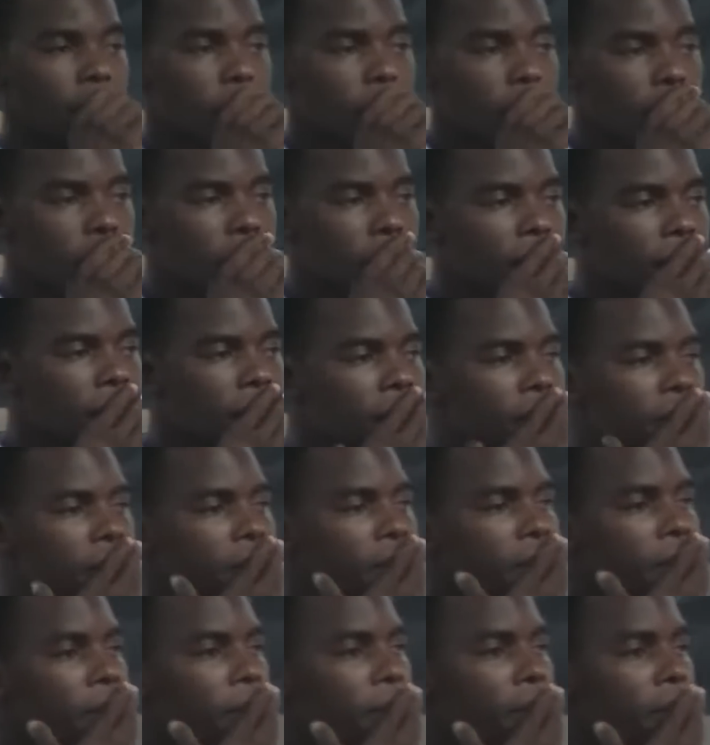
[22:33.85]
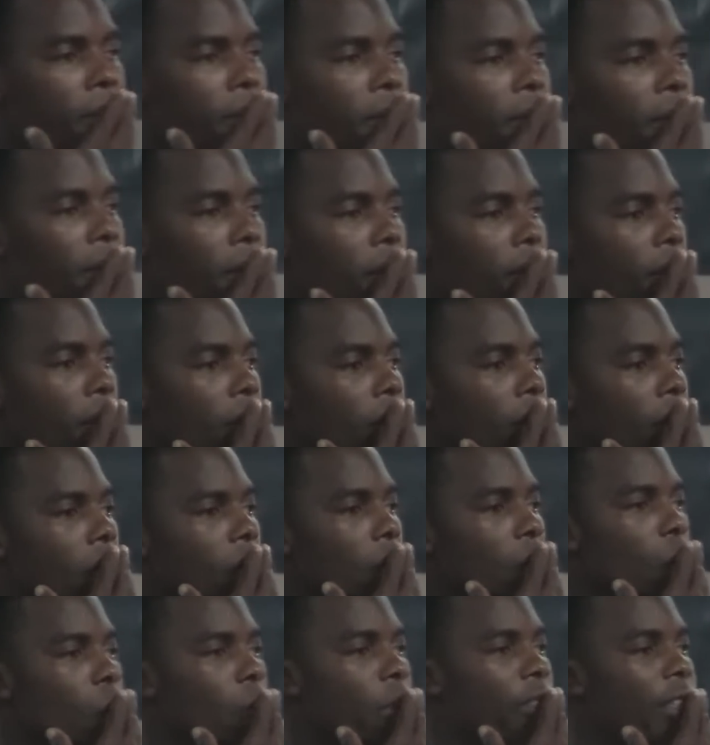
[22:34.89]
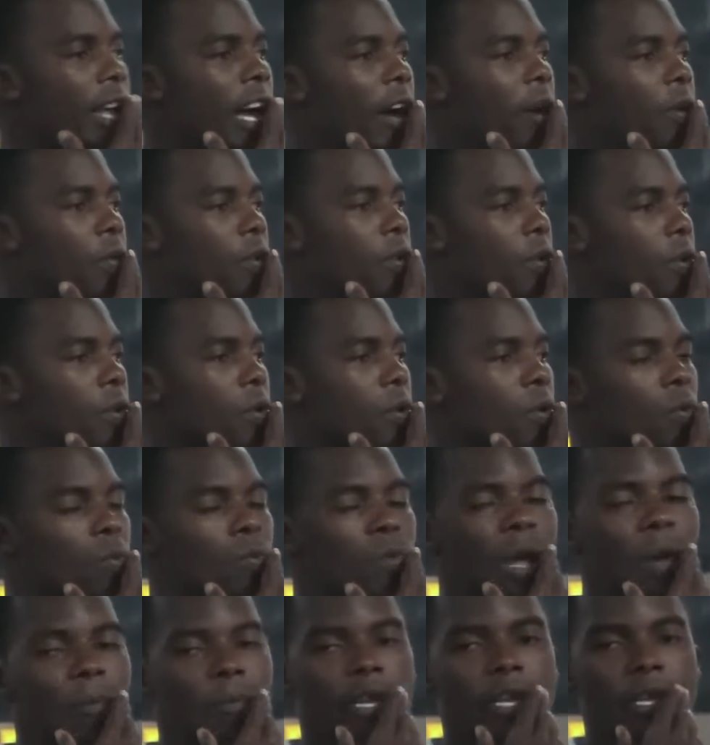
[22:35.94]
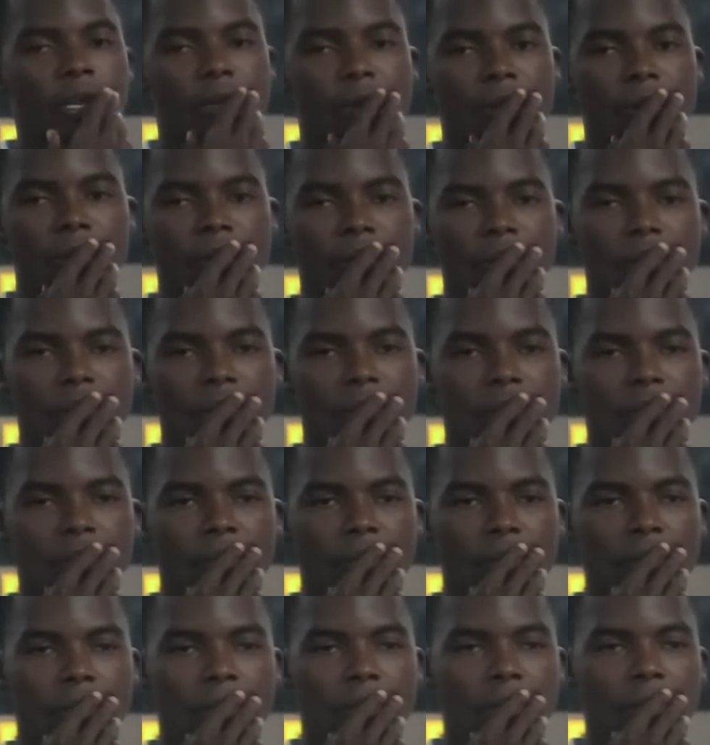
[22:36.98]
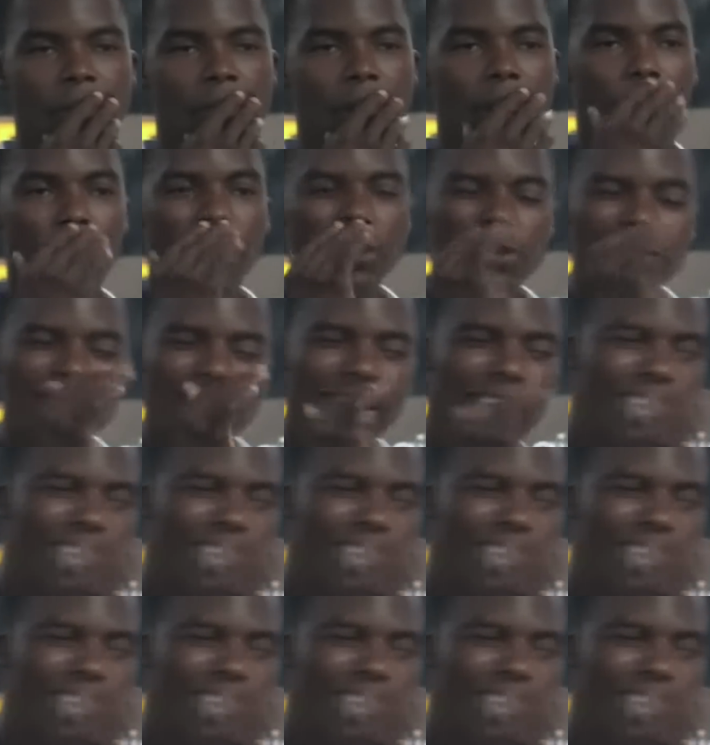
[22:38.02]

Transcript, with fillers: Remedy. Without remedy. I want you to